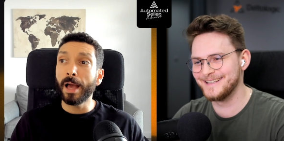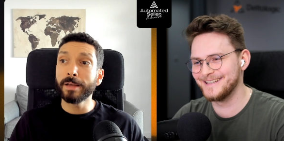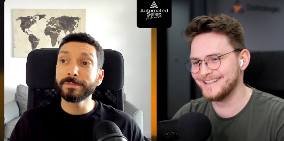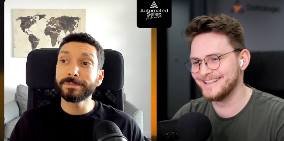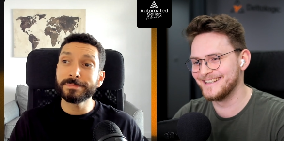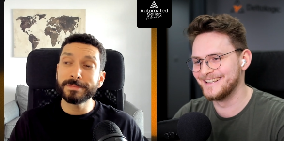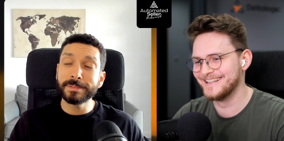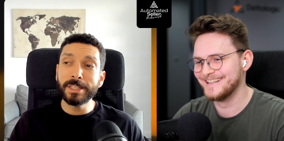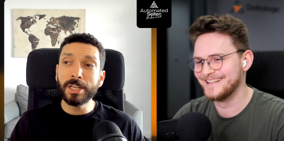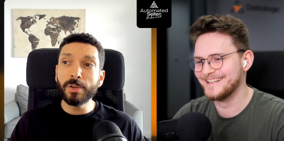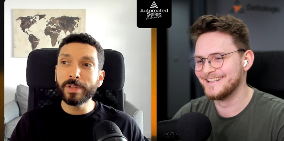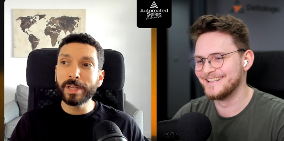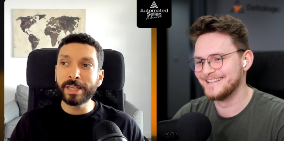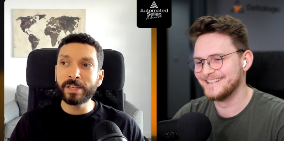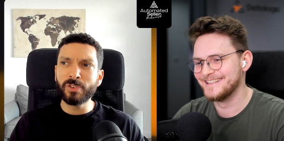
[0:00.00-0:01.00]
Speaker 1: I, you know,
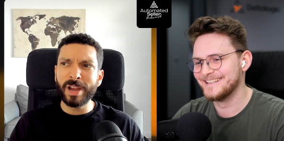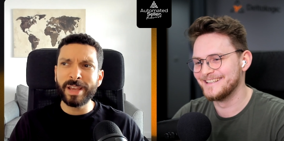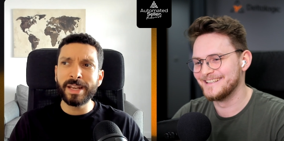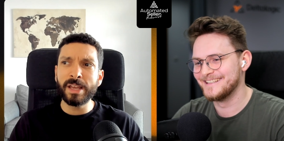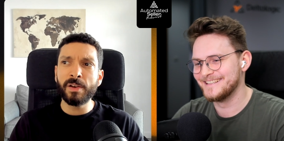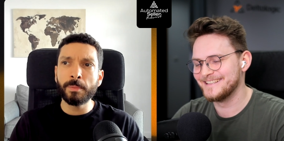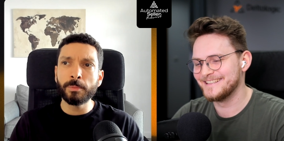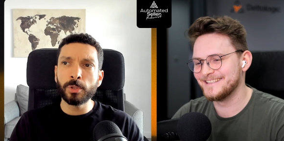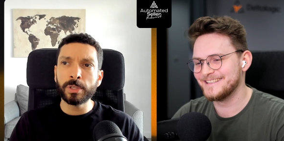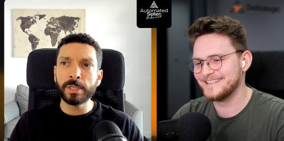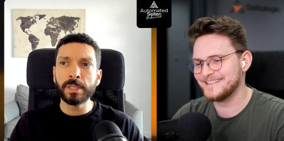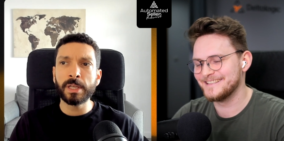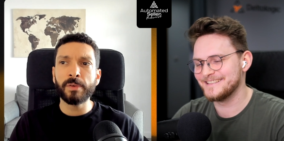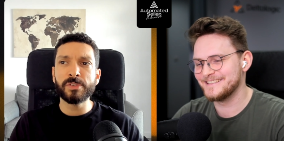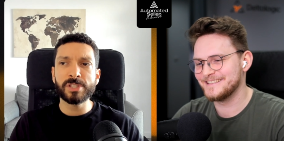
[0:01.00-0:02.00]
like right now I'm
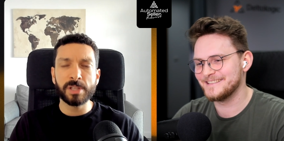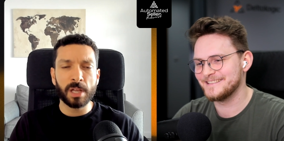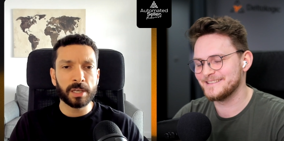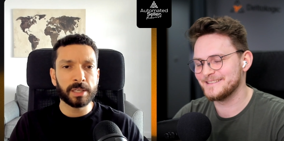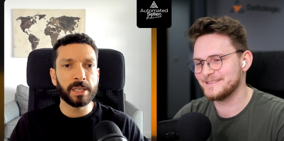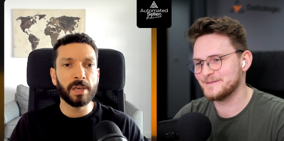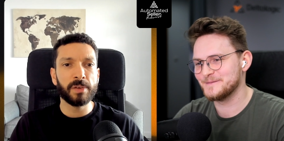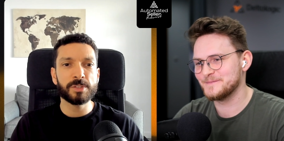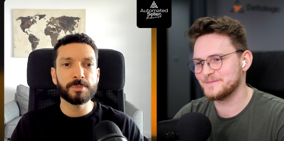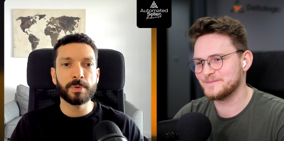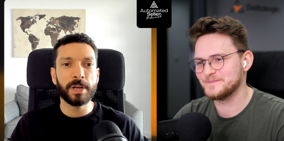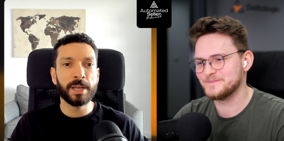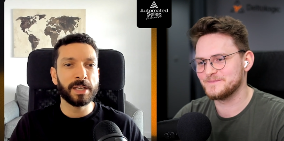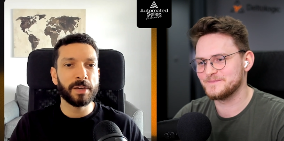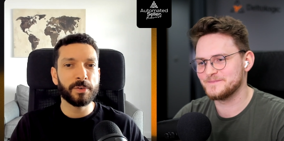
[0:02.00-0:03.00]
looking. I was lucky. I was
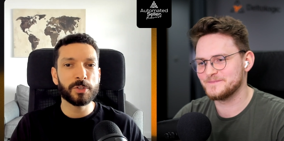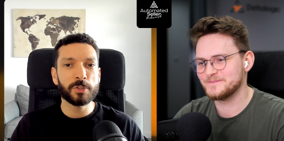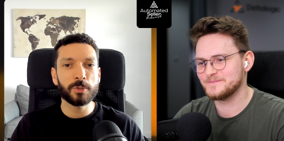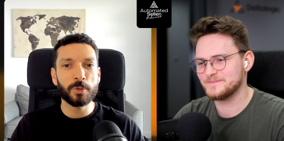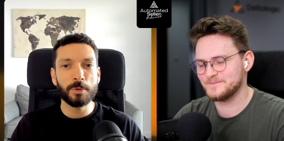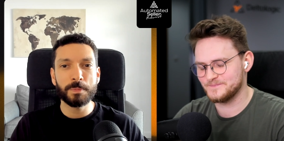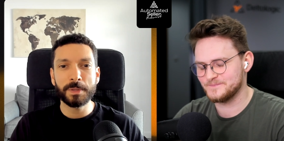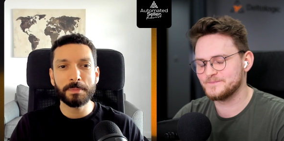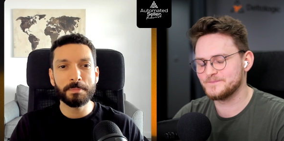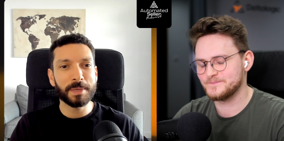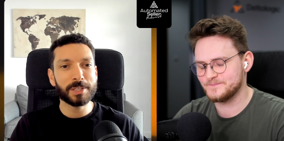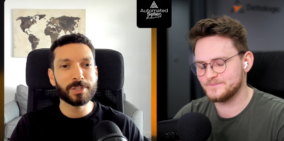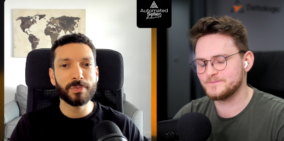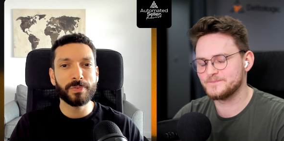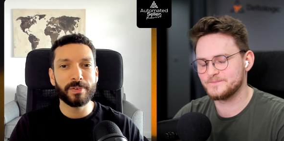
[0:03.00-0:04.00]
brain. I was stupid.
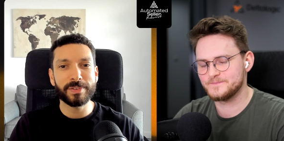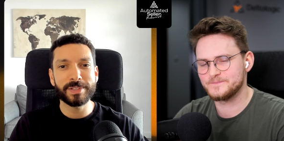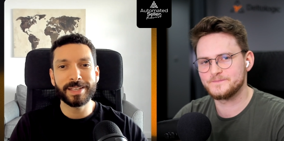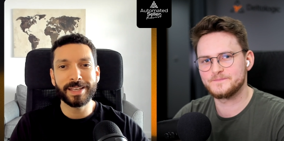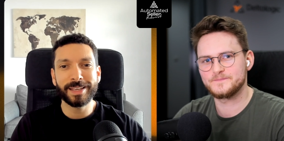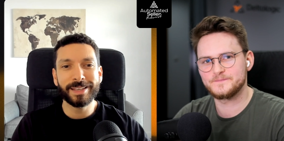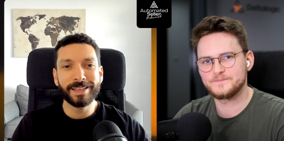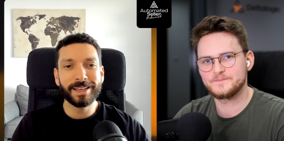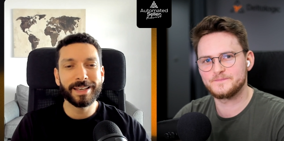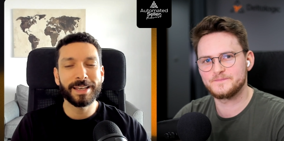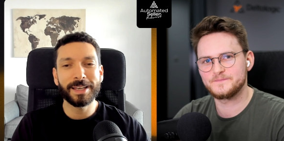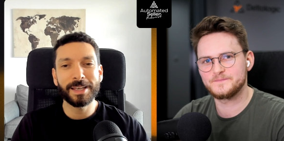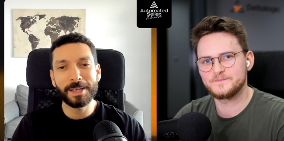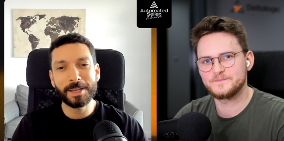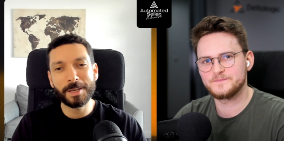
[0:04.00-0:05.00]
Mix of everything.
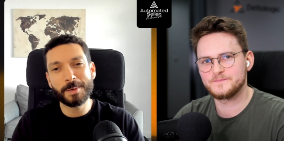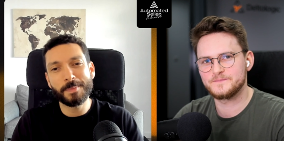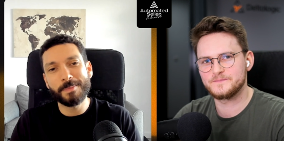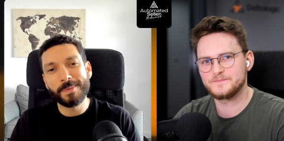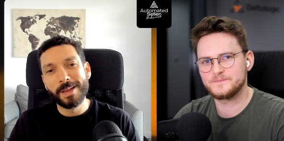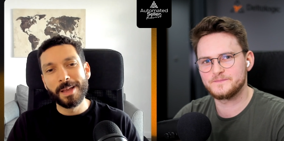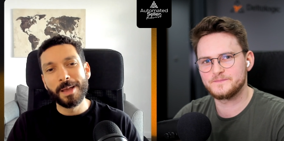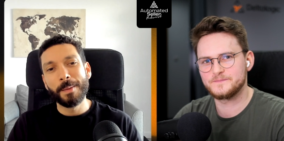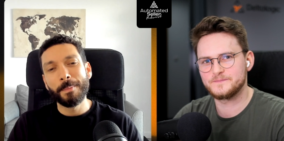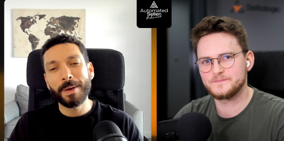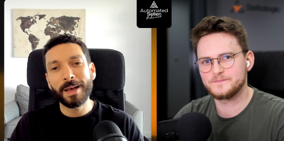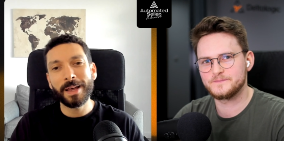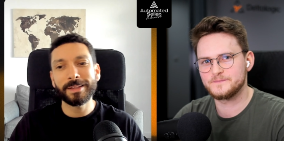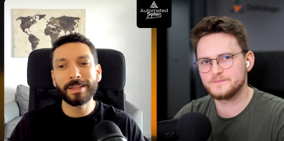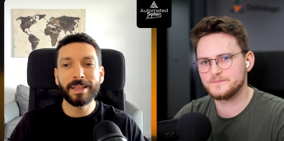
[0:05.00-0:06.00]
Um,
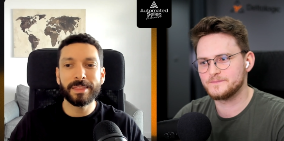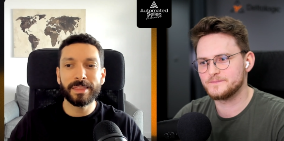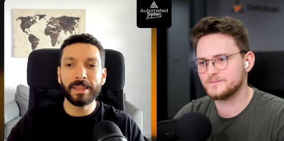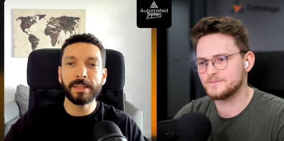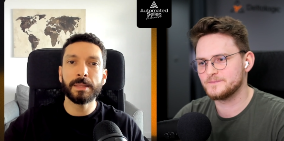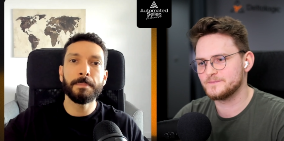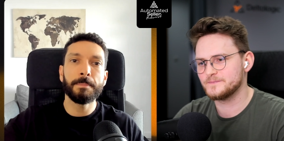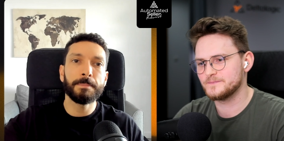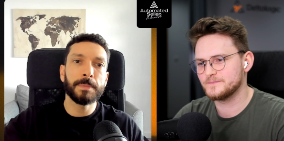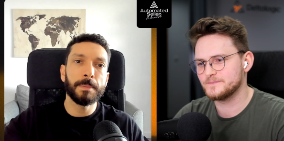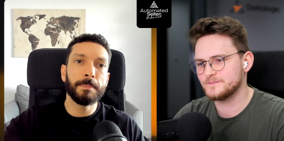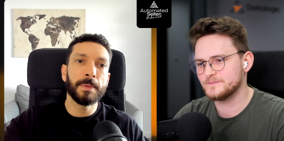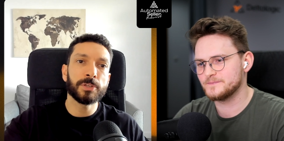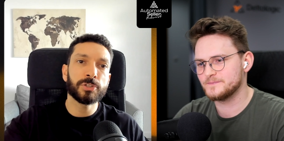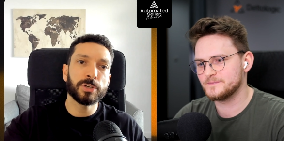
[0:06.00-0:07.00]
but I think the the
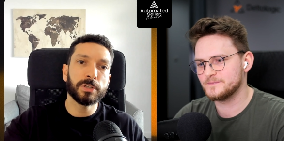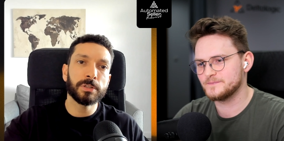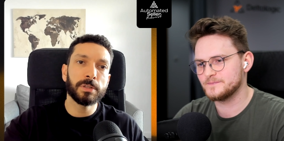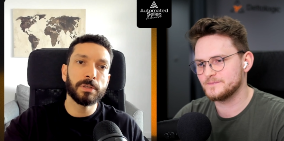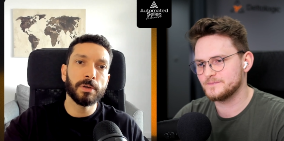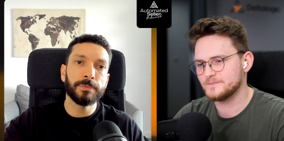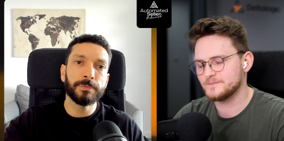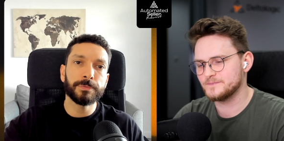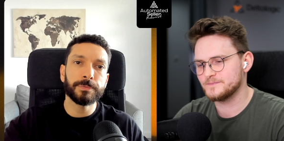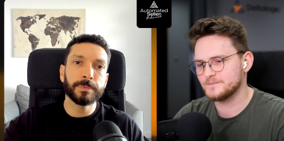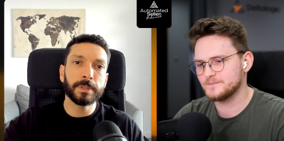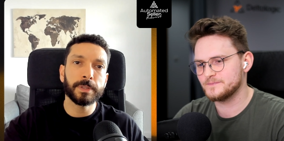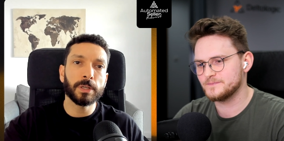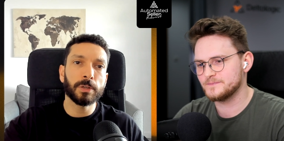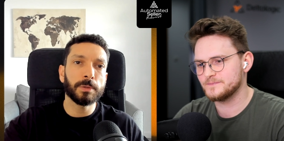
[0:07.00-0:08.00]
majority of
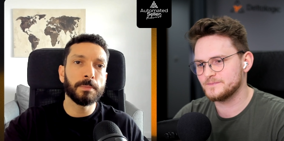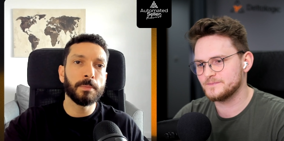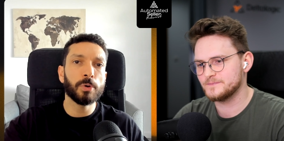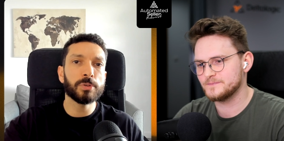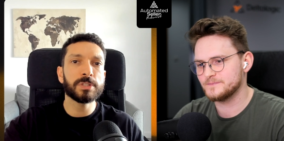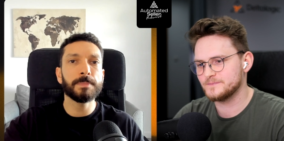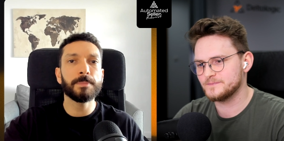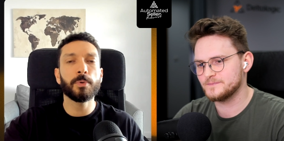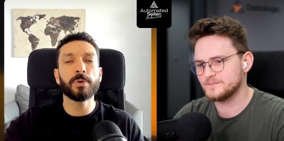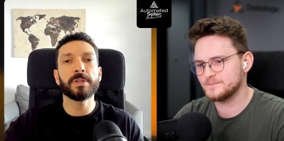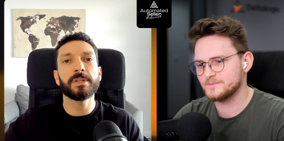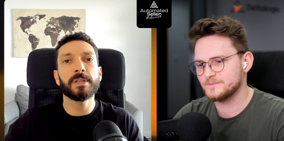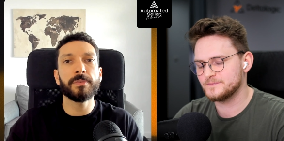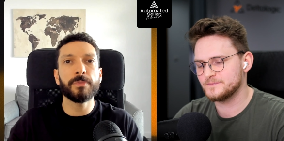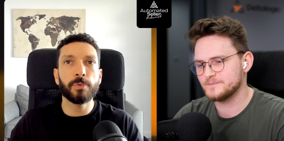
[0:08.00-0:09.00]
you know the most
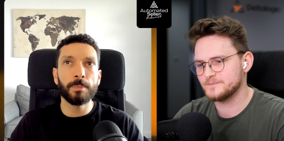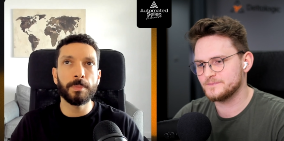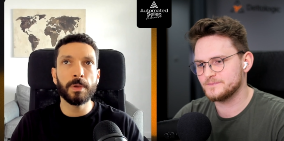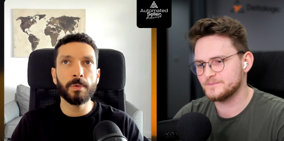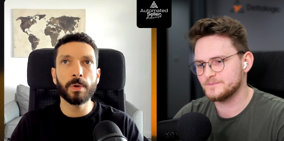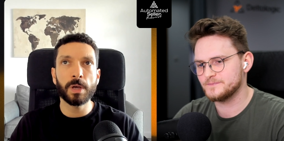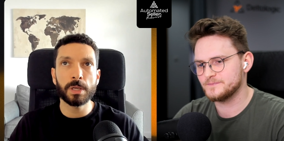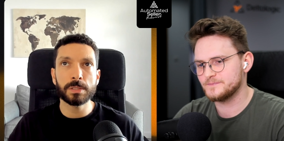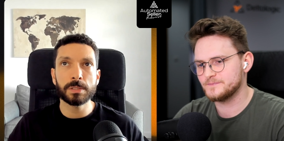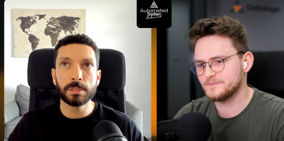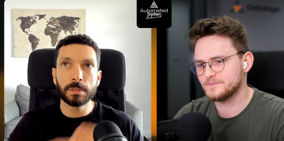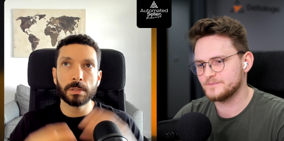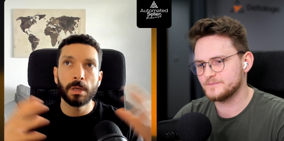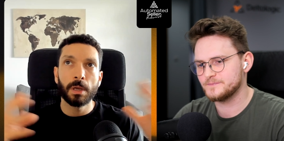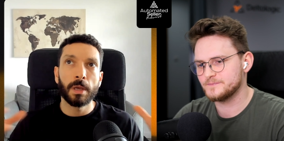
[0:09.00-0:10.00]
important thing for me was
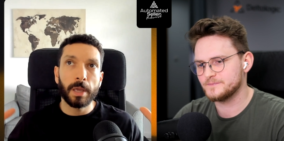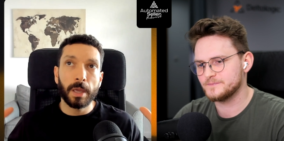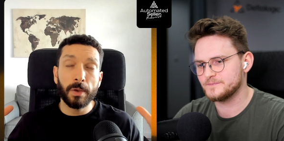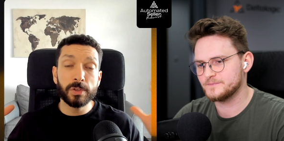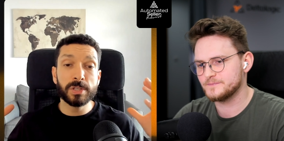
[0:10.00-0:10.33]
it